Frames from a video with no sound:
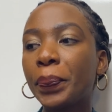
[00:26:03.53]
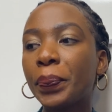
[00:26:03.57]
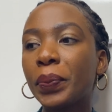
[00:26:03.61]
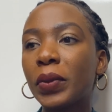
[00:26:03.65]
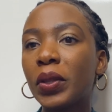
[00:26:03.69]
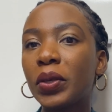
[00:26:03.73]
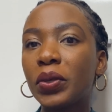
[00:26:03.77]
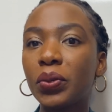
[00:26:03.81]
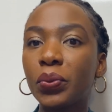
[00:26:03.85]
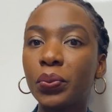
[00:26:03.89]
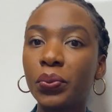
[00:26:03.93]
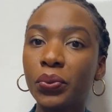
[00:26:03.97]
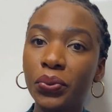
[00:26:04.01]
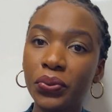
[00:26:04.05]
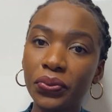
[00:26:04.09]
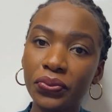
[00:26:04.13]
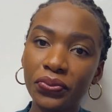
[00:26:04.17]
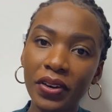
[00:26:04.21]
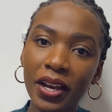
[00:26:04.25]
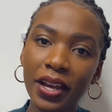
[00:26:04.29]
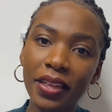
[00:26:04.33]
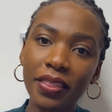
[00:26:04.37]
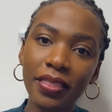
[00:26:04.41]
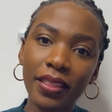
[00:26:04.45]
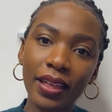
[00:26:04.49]
you will
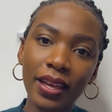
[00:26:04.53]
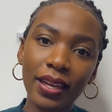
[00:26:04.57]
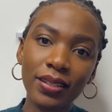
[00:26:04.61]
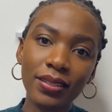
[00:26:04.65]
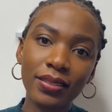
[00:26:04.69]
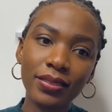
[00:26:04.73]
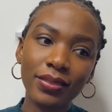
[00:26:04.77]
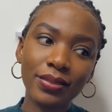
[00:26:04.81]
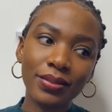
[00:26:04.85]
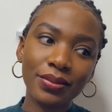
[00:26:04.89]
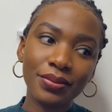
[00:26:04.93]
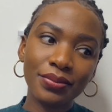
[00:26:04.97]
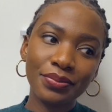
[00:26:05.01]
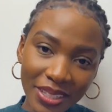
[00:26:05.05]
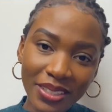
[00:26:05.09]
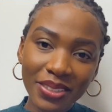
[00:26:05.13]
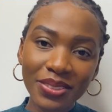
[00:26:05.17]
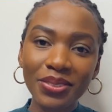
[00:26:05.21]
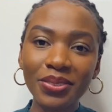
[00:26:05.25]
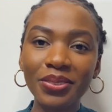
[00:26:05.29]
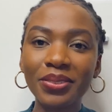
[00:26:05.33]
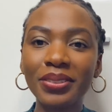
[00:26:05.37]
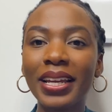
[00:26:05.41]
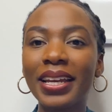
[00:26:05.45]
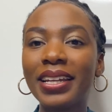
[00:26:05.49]
find that
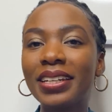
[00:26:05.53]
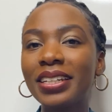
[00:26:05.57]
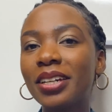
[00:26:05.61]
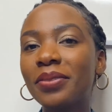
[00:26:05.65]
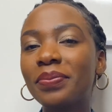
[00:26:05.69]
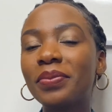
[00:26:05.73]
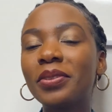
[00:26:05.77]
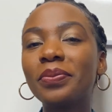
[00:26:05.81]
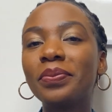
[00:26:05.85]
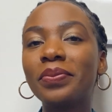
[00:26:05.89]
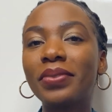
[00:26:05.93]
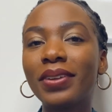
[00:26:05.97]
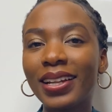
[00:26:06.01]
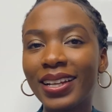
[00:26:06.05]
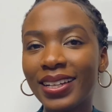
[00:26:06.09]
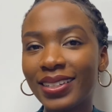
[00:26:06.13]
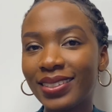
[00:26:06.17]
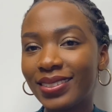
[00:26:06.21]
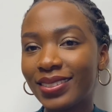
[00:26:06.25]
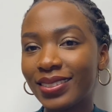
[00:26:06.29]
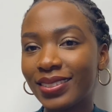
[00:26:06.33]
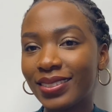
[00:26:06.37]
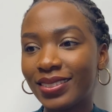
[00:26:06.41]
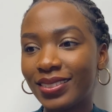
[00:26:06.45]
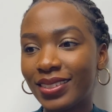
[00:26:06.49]
you end up in
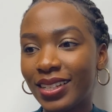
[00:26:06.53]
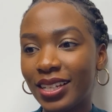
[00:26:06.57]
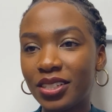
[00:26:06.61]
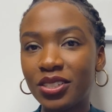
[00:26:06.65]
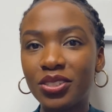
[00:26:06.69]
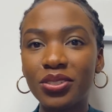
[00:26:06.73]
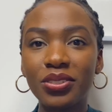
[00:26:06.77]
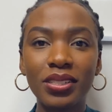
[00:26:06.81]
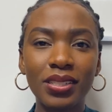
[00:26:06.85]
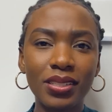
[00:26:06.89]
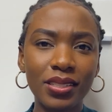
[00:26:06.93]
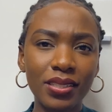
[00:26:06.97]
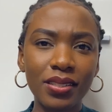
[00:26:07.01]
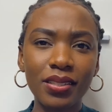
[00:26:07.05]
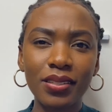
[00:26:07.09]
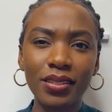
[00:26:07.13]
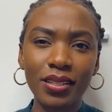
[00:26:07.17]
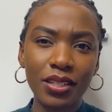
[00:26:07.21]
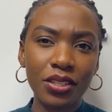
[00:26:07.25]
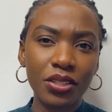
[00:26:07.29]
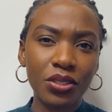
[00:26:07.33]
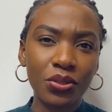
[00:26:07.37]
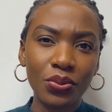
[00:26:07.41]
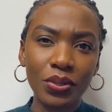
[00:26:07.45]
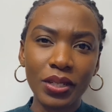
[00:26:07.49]
places that you didn't
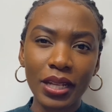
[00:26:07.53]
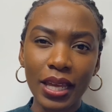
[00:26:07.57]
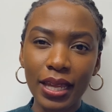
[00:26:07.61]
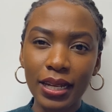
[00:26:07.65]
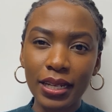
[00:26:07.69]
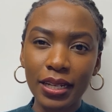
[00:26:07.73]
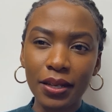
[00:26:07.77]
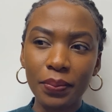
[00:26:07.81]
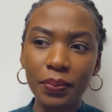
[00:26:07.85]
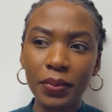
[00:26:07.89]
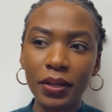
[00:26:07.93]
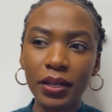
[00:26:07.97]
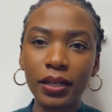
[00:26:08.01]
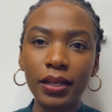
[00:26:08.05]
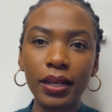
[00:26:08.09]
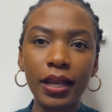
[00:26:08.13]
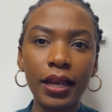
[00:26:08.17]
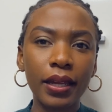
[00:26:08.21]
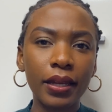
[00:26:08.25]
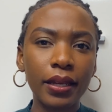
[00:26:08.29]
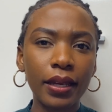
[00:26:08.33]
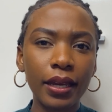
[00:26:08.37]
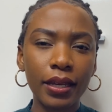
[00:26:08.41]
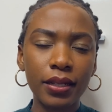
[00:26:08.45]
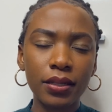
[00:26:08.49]
think you would end up in.
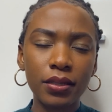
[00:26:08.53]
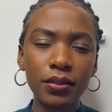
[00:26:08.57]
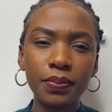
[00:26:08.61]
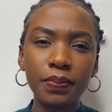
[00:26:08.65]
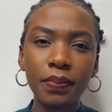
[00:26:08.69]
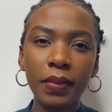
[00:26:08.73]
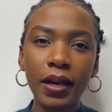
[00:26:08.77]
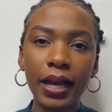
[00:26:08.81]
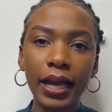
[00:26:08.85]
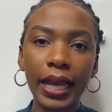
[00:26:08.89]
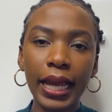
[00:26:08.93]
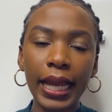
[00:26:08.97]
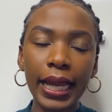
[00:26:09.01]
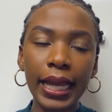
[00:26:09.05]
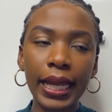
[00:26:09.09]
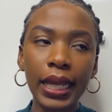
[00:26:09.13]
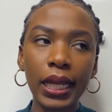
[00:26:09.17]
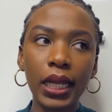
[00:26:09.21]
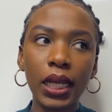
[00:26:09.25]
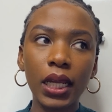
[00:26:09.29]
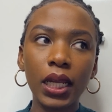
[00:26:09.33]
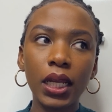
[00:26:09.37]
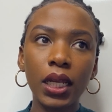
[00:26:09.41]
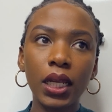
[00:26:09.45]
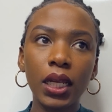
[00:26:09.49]
Like at
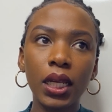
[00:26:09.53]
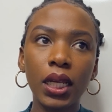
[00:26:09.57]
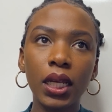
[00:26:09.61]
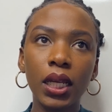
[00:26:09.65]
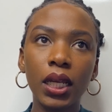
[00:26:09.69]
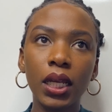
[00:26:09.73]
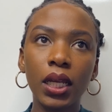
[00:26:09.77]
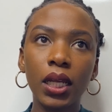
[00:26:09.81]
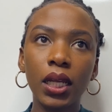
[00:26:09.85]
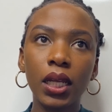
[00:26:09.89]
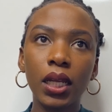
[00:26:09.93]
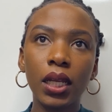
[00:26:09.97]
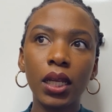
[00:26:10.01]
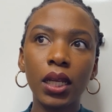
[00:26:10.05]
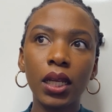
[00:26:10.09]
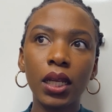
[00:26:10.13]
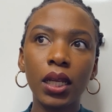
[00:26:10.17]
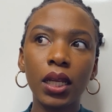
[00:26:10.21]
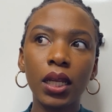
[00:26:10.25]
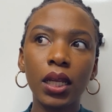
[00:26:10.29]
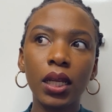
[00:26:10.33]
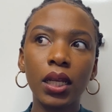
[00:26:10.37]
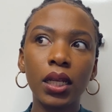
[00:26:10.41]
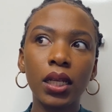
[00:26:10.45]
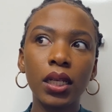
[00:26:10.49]
my
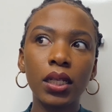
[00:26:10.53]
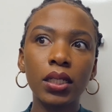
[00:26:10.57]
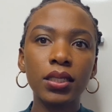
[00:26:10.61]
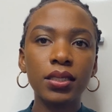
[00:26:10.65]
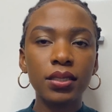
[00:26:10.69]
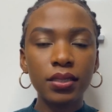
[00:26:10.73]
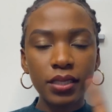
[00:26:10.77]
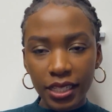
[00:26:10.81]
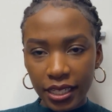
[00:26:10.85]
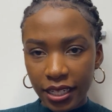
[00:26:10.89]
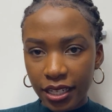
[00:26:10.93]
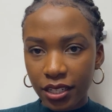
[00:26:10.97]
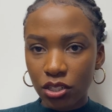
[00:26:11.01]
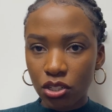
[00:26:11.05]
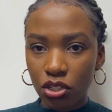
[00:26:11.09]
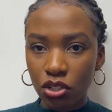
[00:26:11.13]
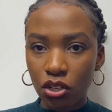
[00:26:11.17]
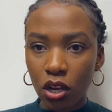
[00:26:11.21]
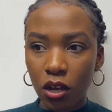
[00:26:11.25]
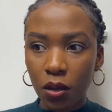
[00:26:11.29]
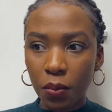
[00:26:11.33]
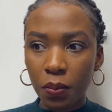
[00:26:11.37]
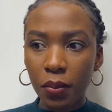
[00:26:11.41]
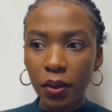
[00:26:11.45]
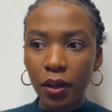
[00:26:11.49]
second
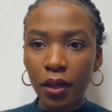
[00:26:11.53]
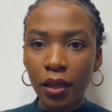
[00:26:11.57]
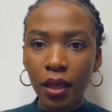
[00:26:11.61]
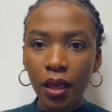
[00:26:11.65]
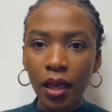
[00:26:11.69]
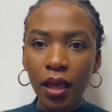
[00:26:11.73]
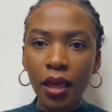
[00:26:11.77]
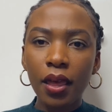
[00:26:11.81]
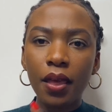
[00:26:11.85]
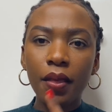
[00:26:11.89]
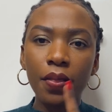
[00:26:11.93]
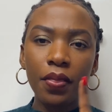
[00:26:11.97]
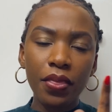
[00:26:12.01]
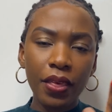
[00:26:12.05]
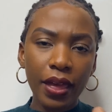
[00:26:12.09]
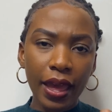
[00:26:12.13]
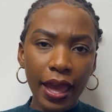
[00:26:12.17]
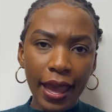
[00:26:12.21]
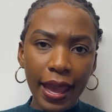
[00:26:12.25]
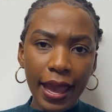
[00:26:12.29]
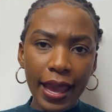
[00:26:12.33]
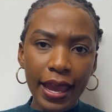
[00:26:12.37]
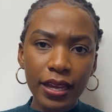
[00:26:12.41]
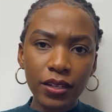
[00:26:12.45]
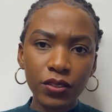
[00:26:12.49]
job, the
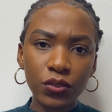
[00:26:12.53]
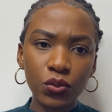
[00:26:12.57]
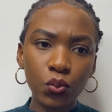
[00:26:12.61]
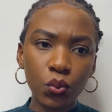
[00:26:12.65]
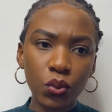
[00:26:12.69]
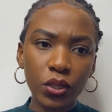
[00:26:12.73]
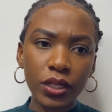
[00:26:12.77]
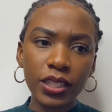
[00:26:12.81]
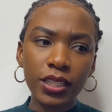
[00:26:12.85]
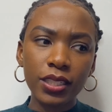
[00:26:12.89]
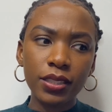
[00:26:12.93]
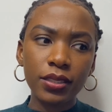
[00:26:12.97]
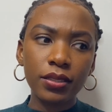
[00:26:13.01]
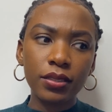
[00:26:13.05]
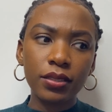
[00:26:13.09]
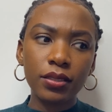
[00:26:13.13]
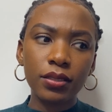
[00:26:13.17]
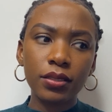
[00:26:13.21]
ad was